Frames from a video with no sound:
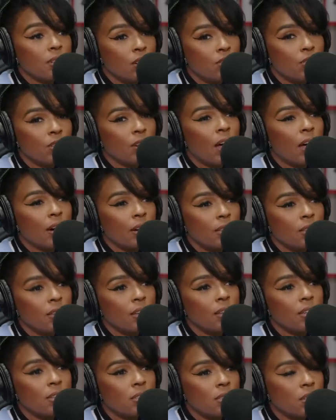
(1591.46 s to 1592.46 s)
of a lot of
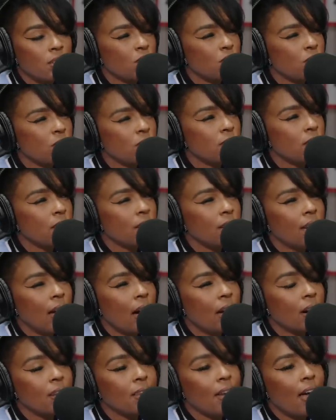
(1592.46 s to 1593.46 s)
things that just did
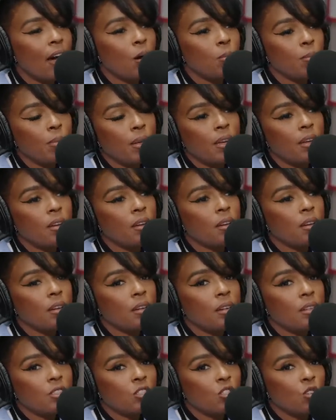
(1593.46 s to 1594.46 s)
not allow me
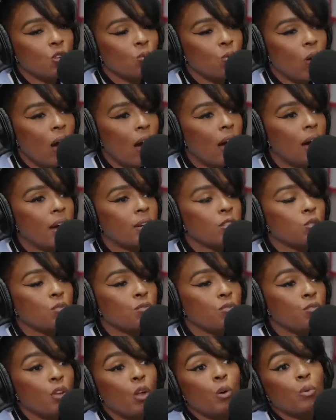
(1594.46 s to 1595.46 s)
to rise or
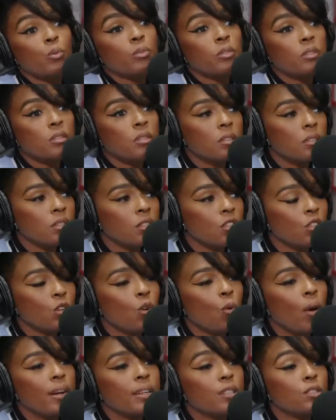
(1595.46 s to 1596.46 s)
float to the
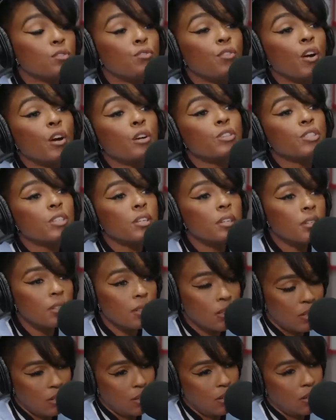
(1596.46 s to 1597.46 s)
mm-hmm. greatest version
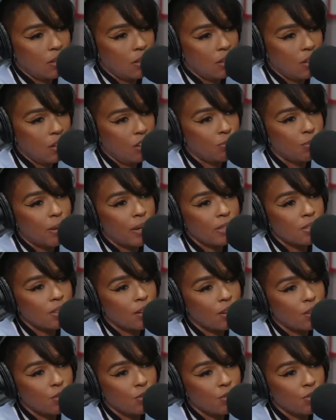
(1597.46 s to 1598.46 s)
of
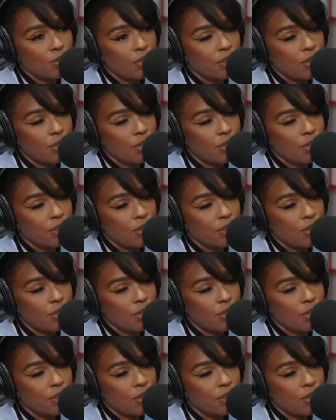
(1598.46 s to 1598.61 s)
myself.